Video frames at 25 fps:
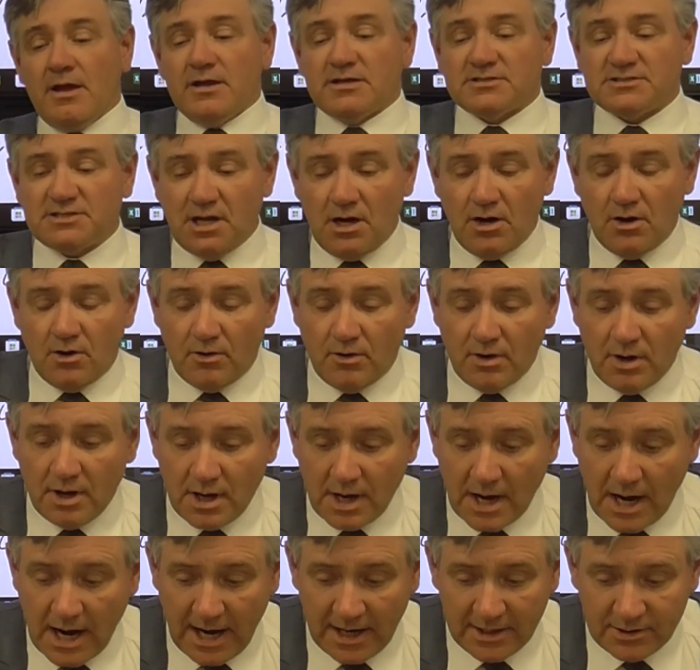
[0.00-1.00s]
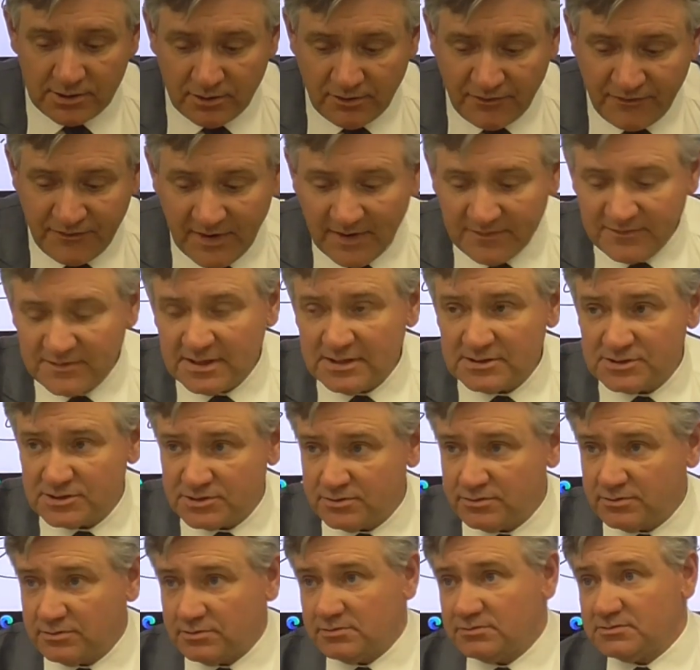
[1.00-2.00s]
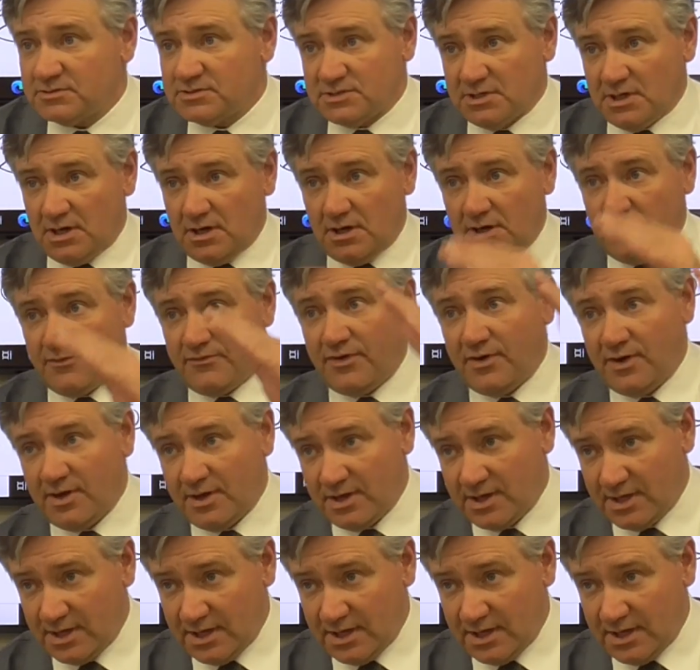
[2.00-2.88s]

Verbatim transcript: So I do 50 joules of